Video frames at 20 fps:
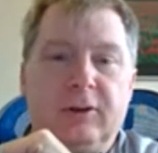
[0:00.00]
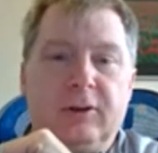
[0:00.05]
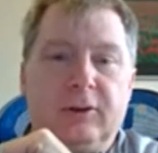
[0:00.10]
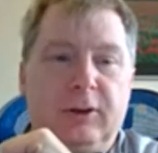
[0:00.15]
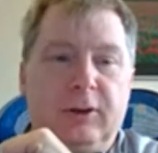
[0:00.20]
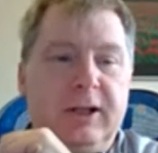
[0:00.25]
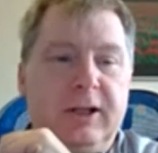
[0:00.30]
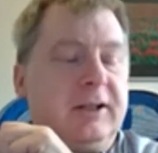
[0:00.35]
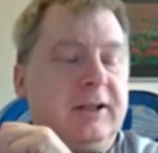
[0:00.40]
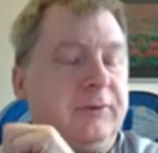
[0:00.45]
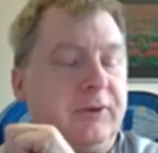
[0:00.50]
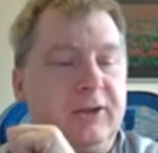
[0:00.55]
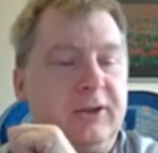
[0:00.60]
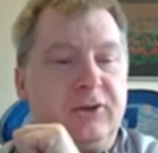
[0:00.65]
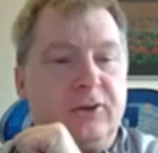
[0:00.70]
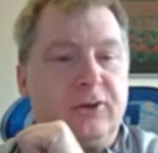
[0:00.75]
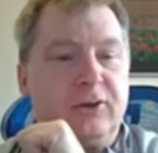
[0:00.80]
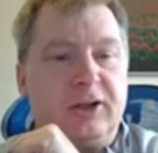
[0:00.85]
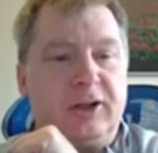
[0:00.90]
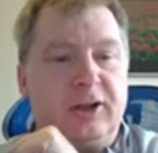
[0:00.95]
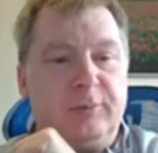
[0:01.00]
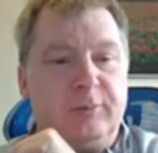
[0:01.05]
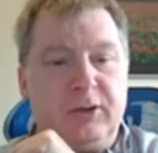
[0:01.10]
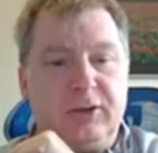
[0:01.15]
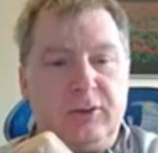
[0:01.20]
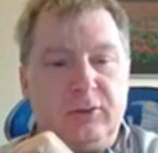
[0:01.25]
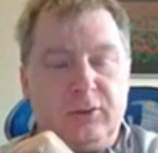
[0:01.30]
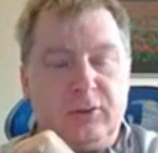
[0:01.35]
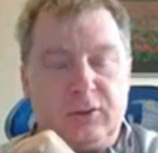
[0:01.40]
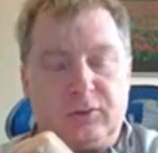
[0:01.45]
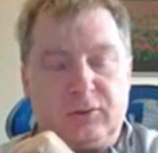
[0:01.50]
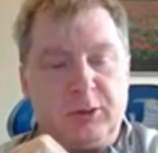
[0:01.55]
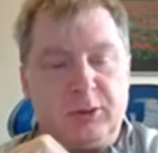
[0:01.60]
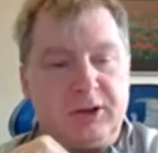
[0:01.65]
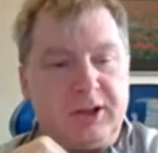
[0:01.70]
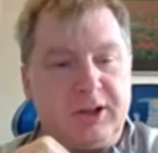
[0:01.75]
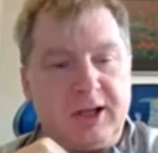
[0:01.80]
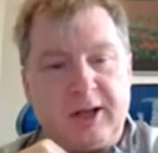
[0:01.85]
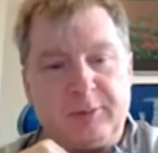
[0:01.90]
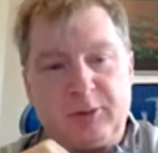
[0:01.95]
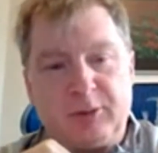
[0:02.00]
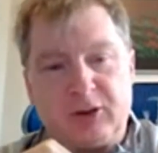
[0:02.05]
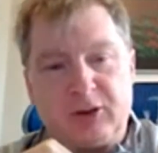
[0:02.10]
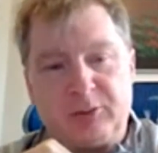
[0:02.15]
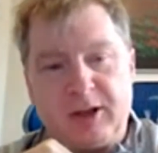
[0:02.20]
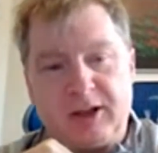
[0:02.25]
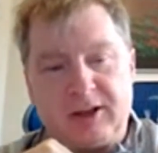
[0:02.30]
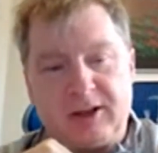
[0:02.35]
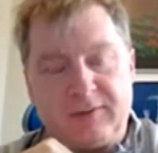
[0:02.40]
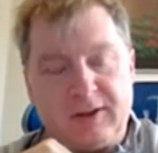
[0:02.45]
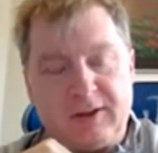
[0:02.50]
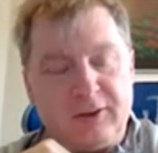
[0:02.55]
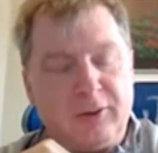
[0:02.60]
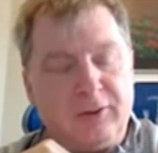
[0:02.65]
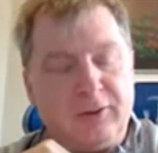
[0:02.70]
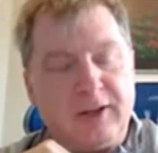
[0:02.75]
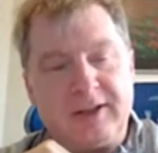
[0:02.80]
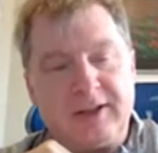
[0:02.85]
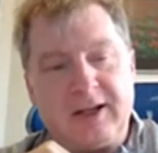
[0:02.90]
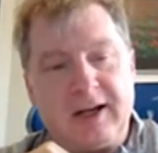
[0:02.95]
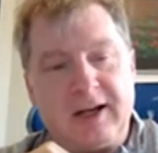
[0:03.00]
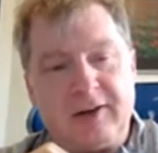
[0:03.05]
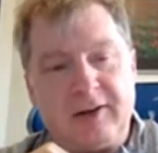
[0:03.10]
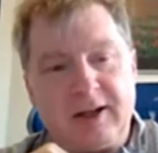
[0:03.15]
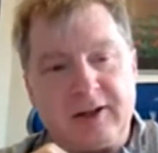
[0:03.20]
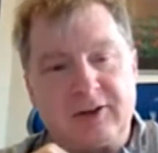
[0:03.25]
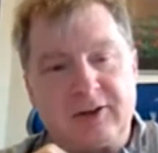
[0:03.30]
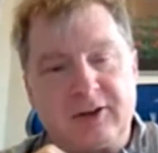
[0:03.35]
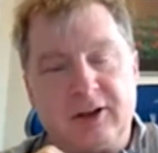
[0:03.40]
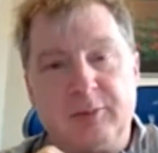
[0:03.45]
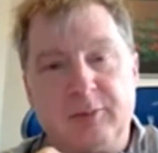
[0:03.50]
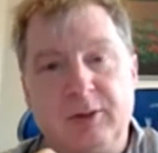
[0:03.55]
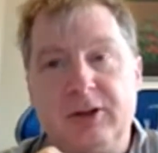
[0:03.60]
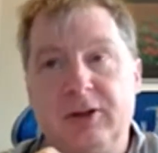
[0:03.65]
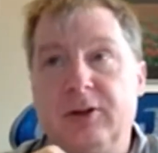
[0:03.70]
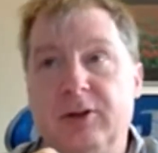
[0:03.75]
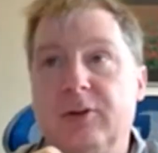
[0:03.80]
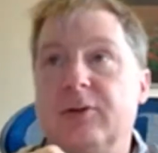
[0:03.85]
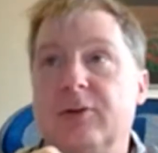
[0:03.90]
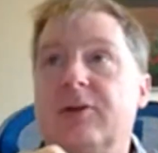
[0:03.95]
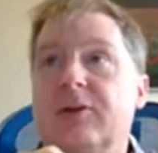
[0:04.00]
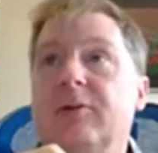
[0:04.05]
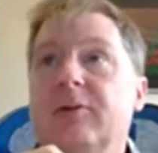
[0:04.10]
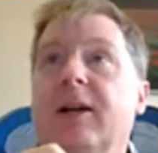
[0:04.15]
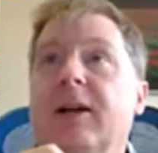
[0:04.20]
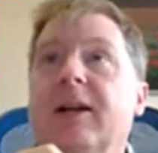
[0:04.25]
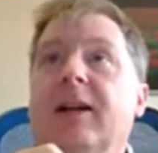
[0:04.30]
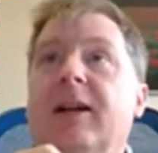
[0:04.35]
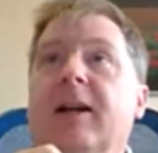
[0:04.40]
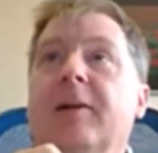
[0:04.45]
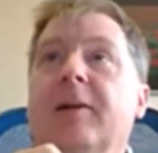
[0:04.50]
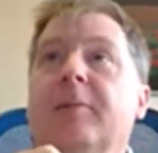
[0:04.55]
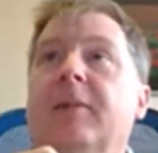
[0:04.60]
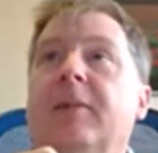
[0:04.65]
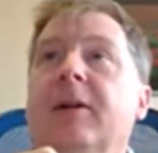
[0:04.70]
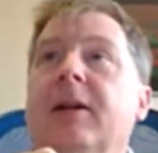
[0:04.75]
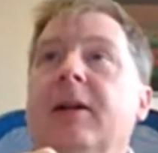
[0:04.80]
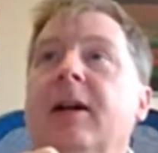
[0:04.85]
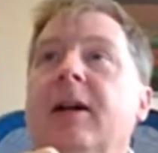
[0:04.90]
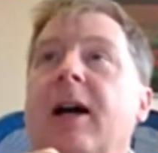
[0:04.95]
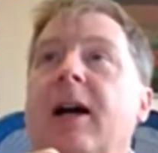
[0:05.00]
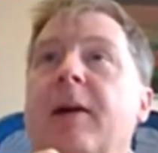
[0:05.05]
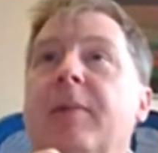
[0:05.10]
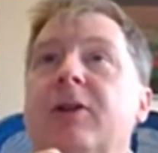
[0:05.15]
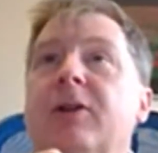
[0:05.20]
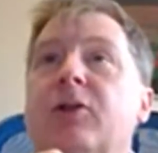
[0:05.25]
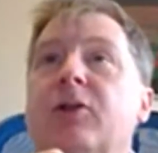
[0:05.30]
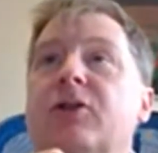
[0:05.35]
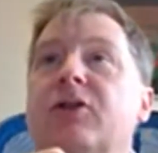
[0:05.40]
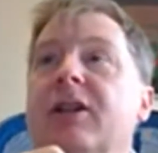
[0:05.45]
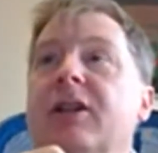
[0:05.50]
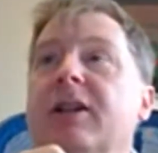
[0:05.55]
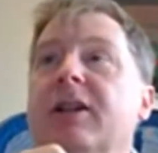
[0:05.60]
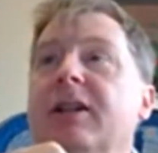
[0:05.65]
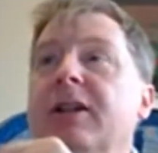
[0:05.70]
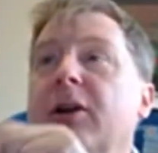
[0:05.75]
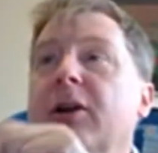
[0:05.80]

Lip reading: link feature is going to be used from a DI perspective. I know how that's going to be used, right? I'm interested.